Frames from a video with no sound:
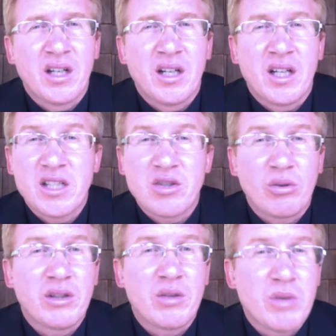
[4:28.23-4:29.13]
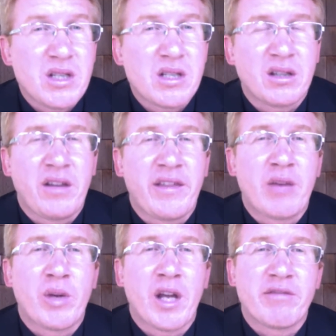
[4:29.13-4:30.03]
it is only recently that
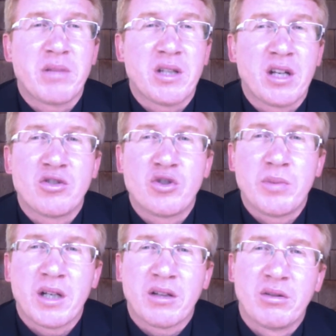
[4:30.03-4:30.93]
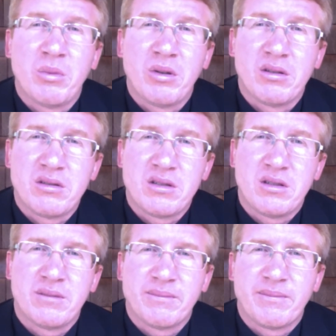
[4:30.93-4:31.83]
we have begun to be a community.
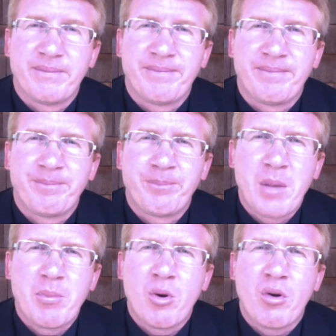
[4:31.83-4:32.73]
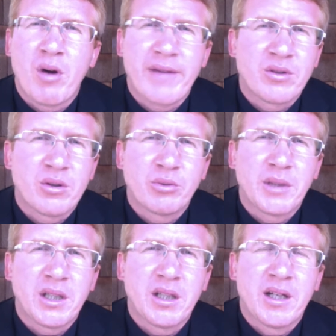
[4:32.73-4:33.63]
People have told
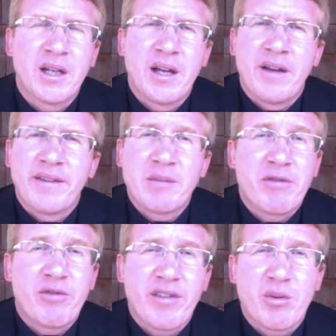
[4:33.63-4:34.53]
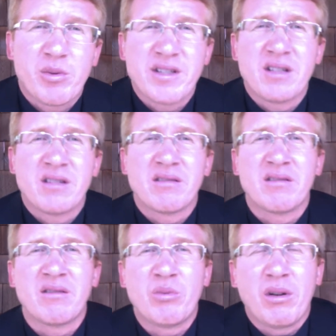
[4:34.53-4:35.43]
me that before there wasn't
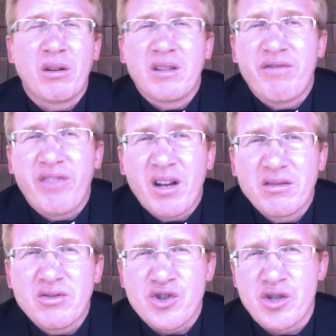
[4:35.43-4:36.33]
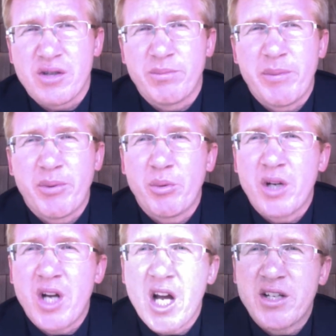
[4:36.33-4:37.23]
really fellowship. People would
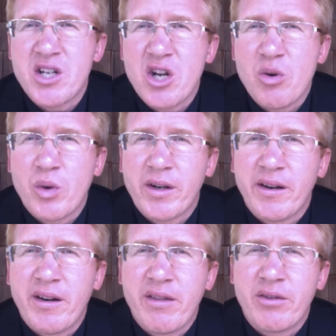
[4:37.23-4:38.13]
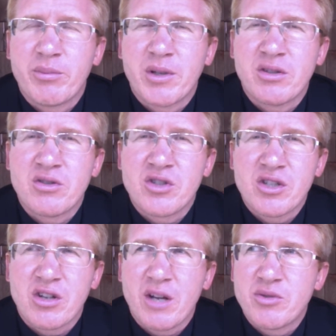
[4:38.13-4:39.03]
not know one another but
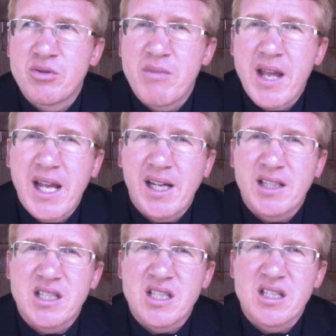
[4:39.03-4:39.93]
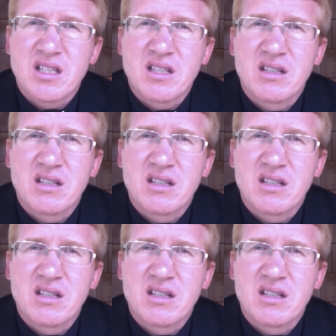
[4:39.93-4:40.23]
just come to Mass.